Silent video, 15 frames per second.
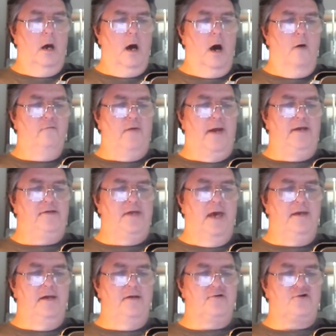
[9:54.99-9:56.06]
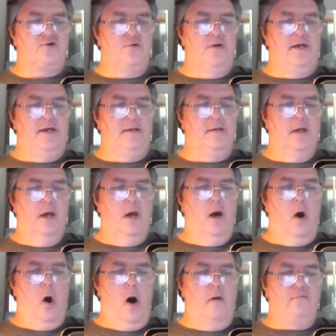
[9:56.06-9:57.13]
of a dead-end street,
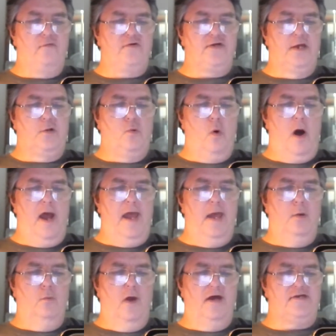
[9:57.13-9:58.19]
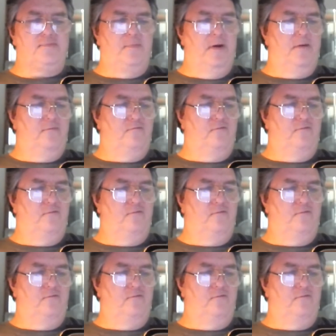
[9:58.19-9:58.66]
offers a quiet respite